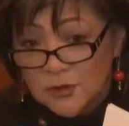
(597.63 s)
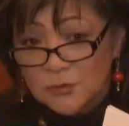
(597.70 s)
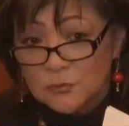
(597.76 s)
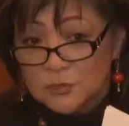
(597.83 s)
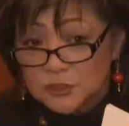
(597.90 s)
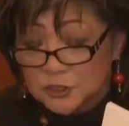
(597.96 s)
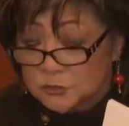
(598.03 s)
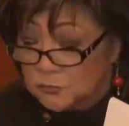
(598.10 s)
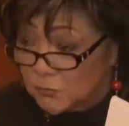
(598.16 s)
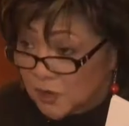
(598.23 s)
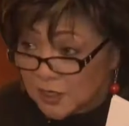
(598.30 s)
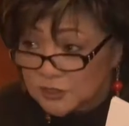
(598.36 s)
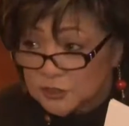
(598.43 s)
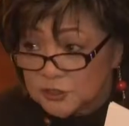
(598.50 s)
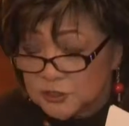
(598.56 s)
What you
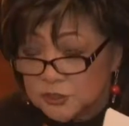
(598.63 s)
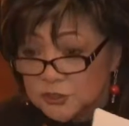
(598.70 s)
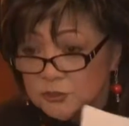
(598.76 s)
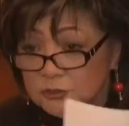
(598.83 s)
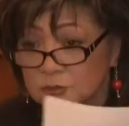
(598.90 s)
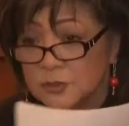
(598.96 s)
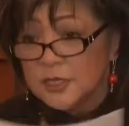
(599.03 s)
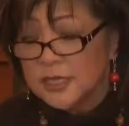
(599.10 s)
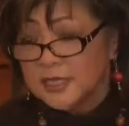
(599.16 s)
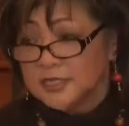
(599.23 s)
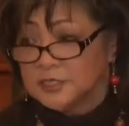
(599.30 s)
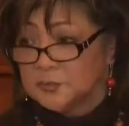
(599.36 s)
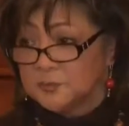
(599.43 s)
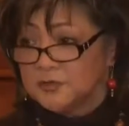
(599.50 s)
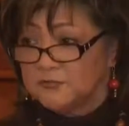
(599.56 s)
want to do
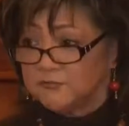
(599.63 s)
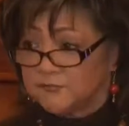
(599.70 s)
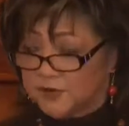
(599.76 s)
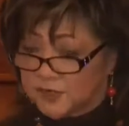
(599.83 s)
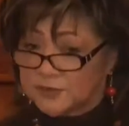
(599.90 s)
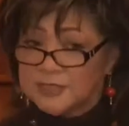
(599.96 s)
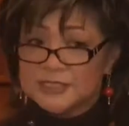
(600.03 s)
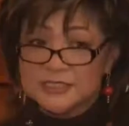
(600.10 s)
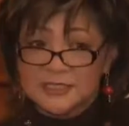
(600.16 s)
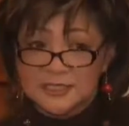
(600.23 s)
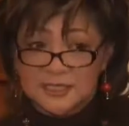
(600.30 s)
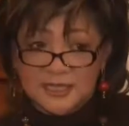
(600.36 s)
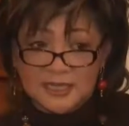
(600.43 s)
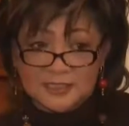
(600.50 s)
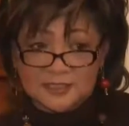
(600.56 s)
is be very
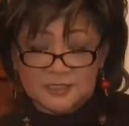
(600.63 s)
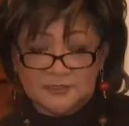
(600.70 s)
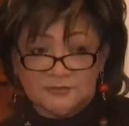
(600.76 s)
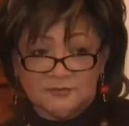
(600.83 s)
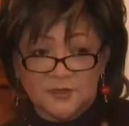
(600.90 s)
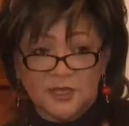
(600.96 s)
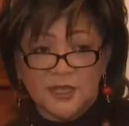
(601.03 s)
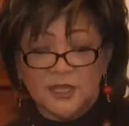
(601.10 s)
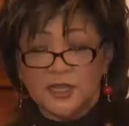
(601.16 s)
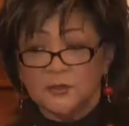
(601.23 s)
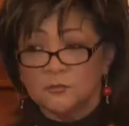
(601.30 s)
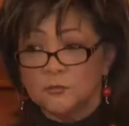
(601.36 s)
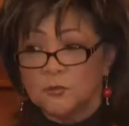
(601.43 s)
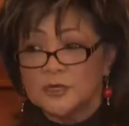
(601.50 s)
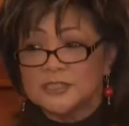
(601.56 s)
selective
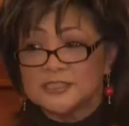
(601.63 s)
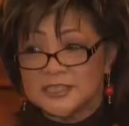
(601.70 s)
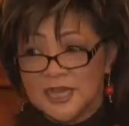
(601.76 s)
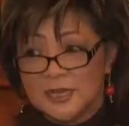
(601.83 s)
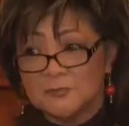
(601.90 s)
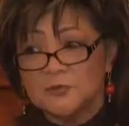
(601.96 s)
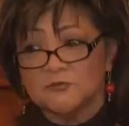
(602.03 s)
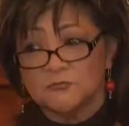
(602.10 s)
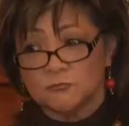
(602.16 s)
in what type of